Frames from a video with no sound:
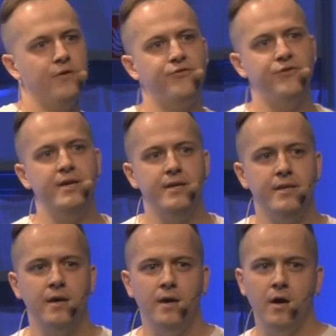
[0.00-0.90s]

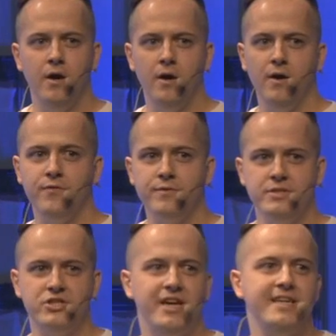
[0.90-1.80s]
feed of
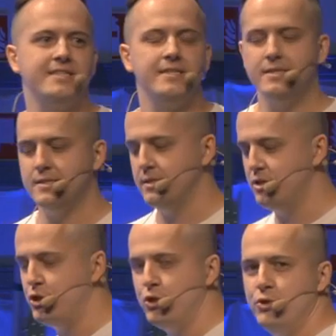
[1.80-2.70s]
dresses,
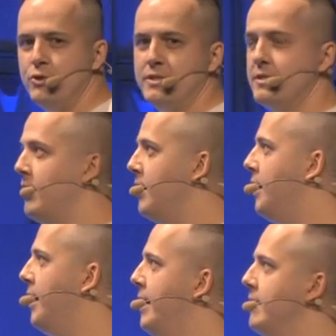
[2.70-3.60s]
shoes,
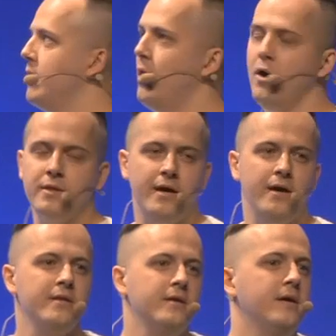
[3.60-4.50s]
and all the
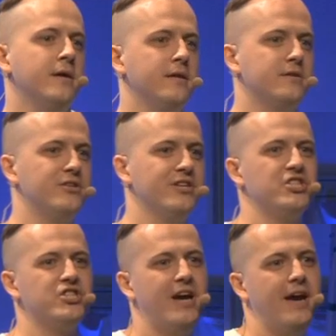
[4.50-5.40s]
other
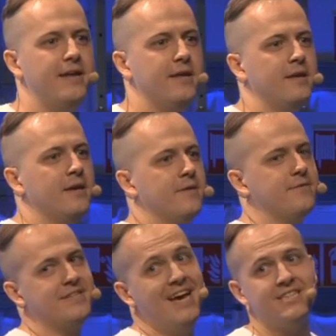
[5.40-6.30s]
really shiny,
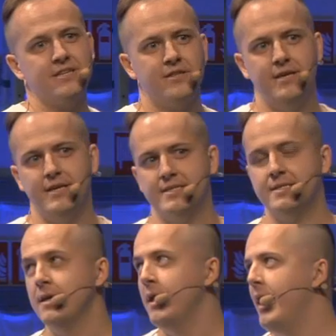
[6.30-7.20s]
fantastic
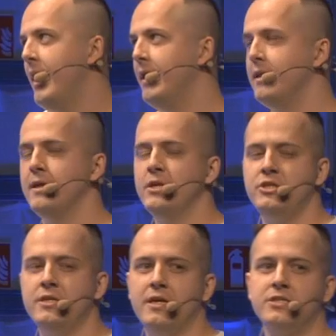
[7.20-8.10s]
things. And
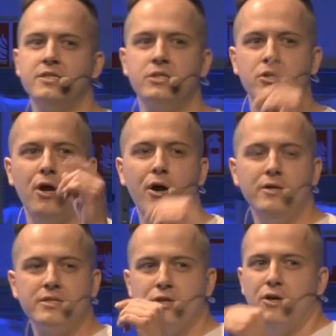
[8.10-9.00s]
she can just
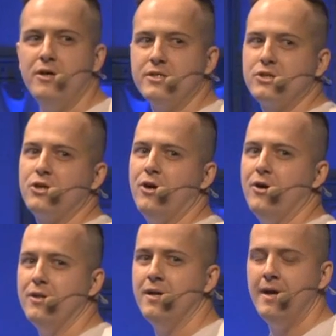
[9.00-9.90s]
scroll, scroll,
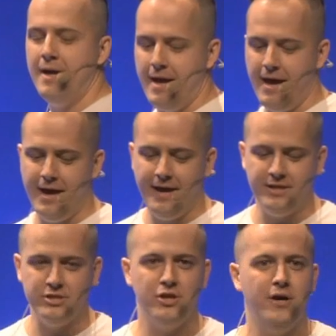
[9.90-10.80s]
scroll,
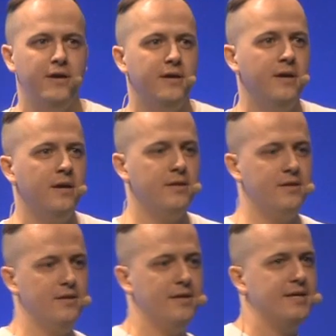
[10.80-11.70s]
and enjoy
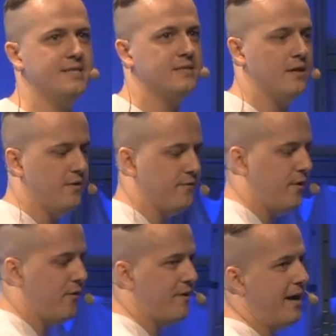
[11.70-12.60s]
the list
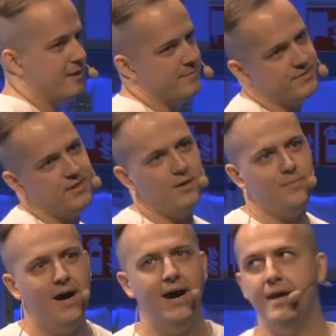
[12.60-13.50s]
of items
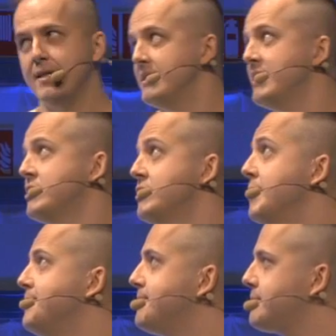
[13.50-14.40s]
thereby, and
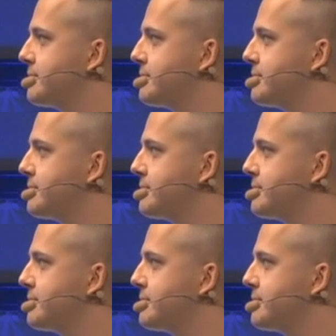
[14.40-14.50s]
etc.